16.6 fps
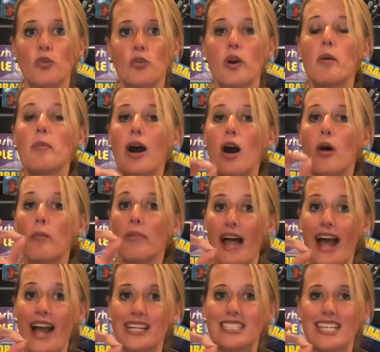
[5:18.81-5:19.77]
about
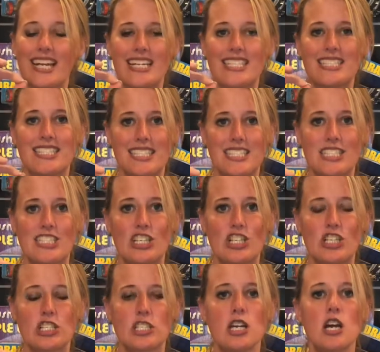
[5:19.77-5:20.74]
black tank sensors.